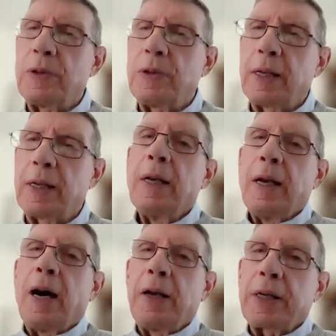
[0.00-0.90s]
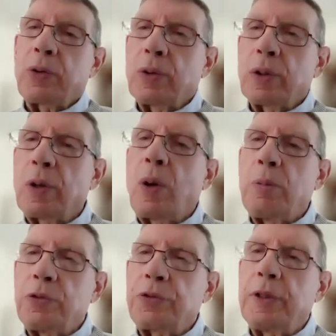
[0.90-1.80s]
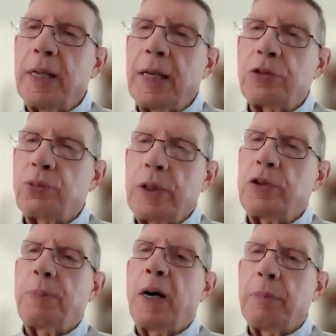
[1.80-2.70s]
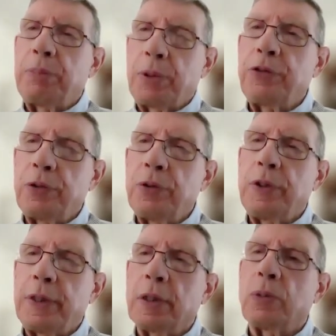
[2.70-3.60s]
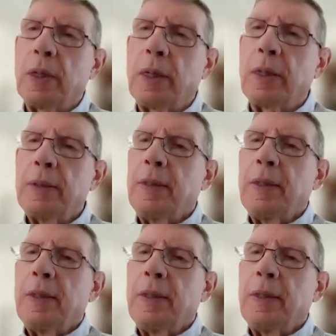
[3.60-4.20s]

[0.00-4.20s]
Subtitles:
And I think we're almost in that sweet spot pretty soon here where